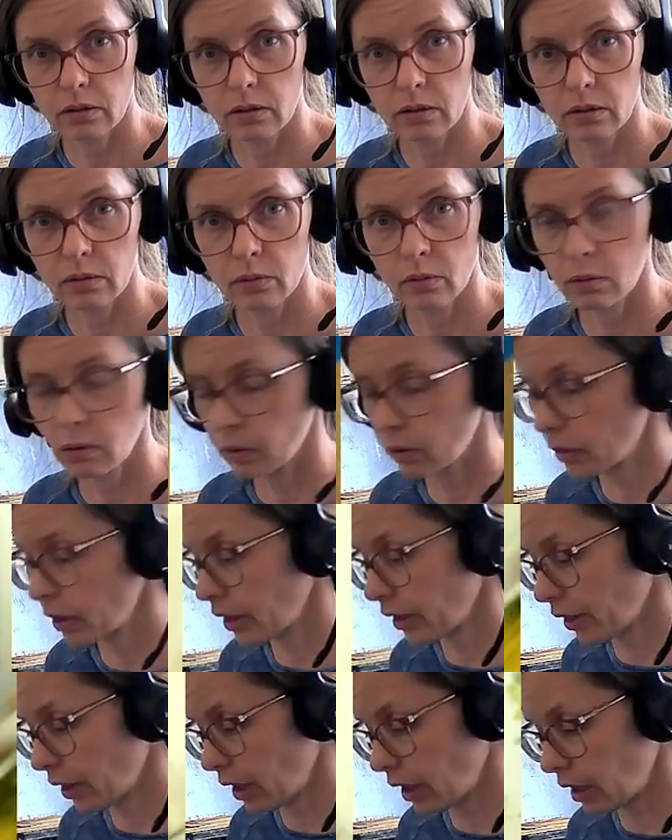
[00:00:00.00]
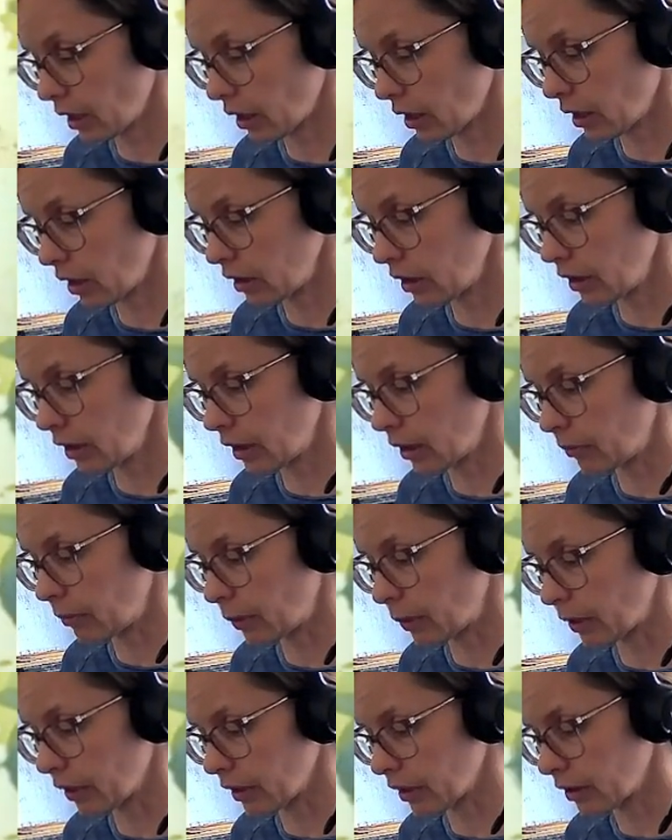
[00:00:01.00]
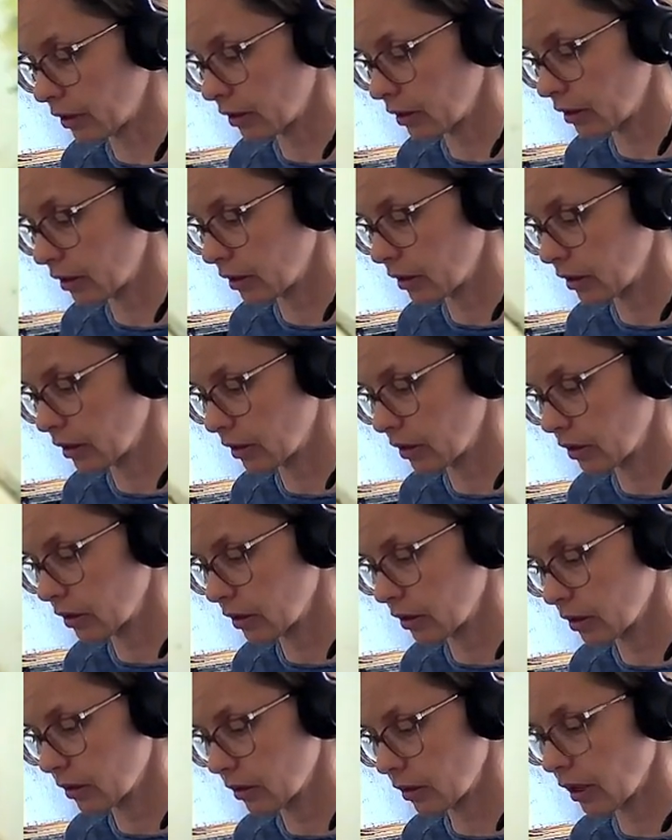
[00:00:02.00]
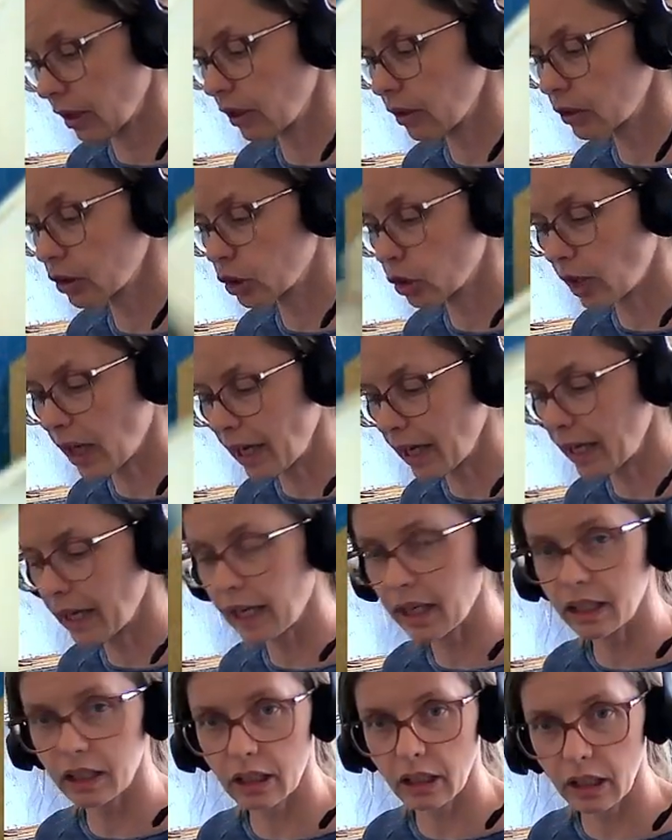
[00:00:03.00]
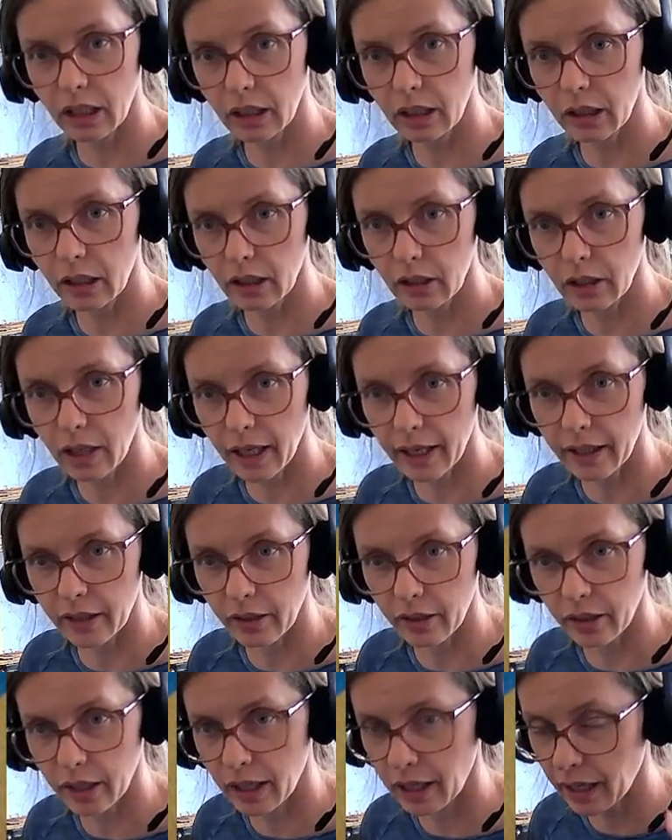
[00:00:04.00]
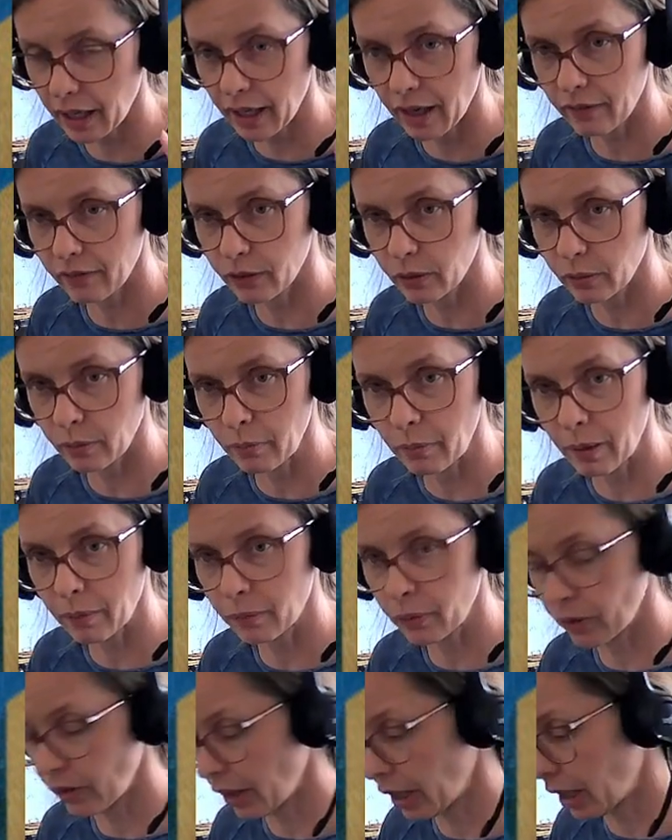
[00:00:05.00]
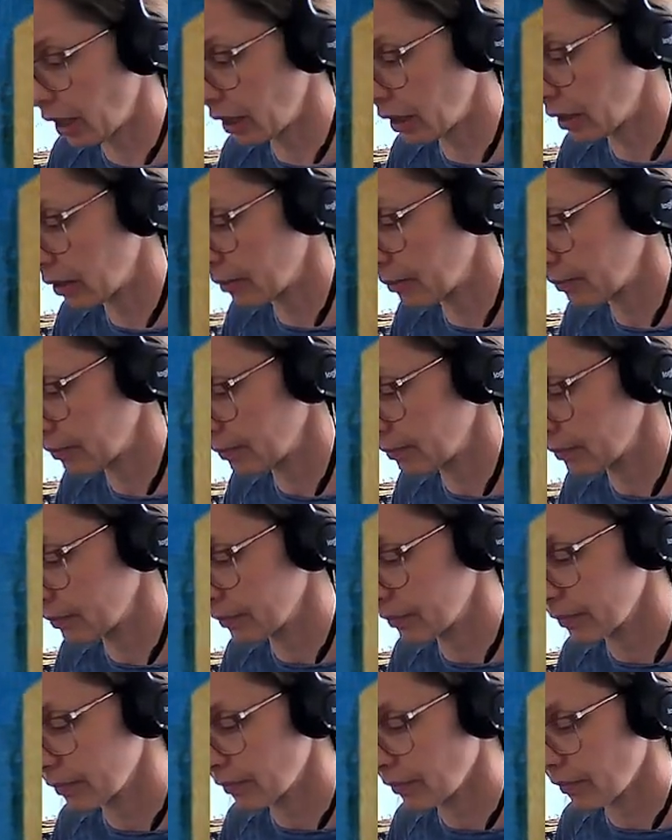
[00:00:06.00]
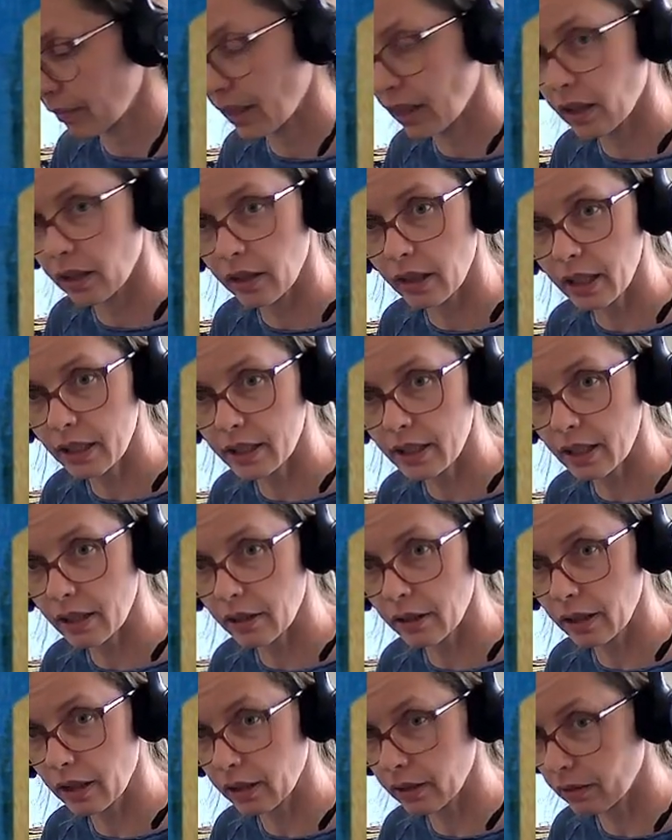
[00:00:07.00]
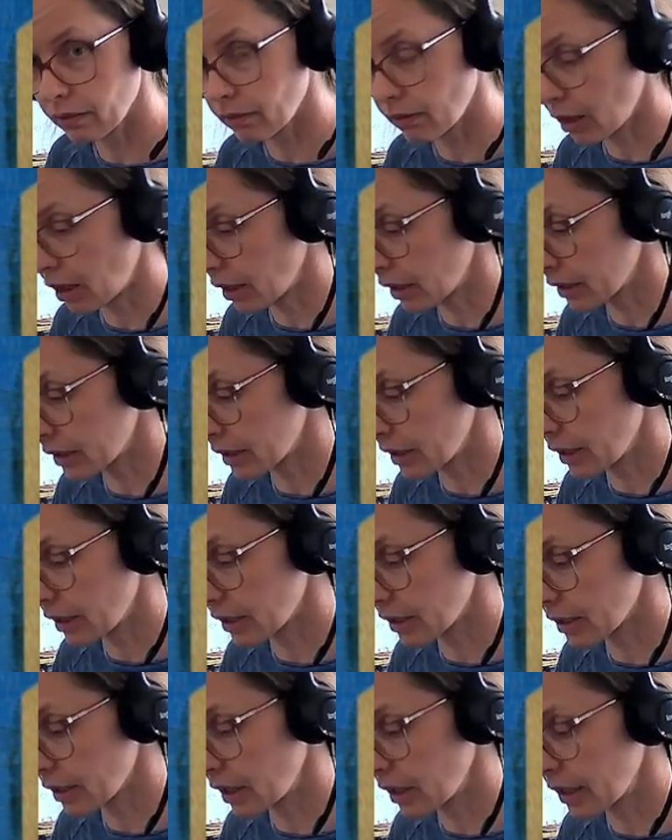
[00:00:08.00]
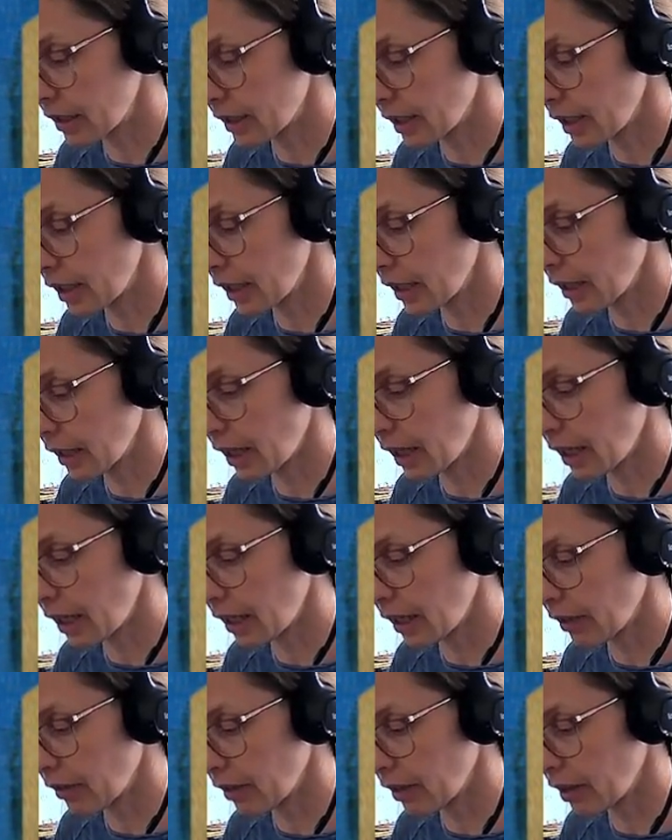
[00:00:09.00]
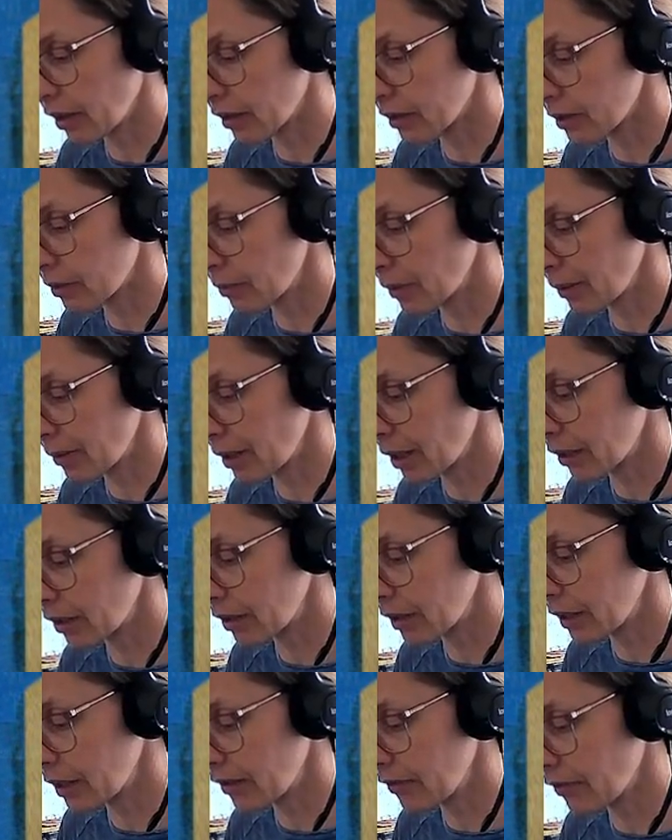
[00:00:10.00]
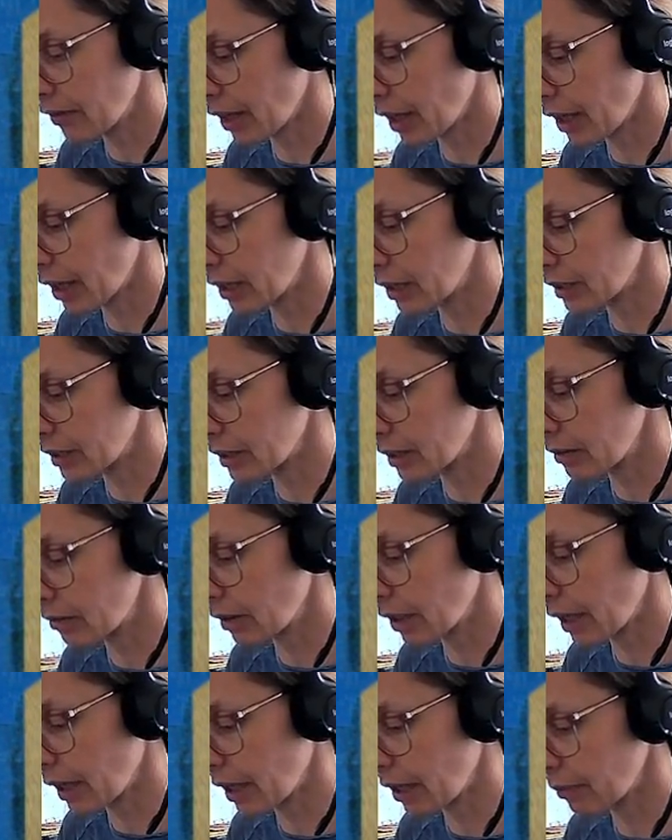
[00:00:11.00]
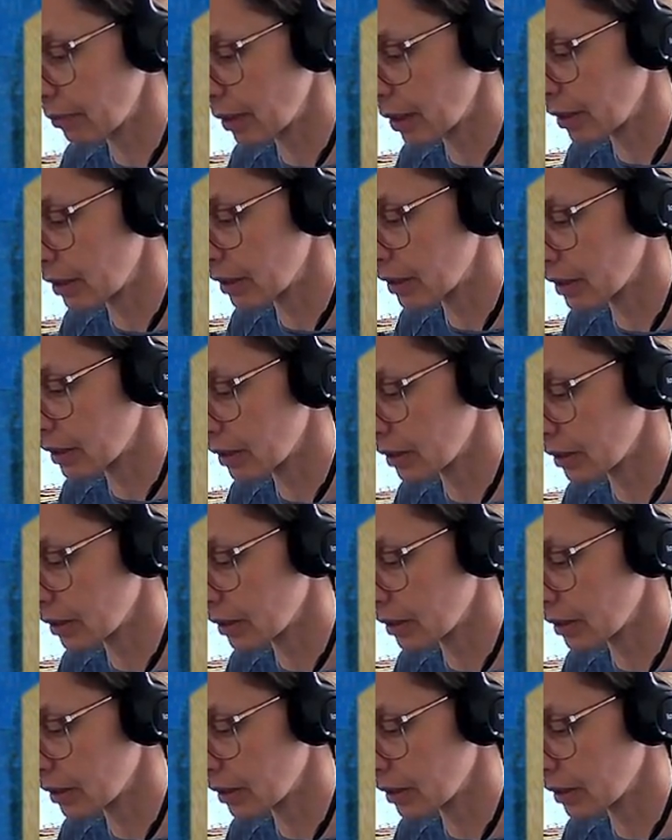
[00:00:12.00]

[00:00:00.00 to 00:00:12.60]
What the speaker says: What do I think? A little more. It'll dry actually a little lighter, and I have to remember that. This area on the rock, see, the sun is hitting that area, so maybe I'll leave that and see what happens.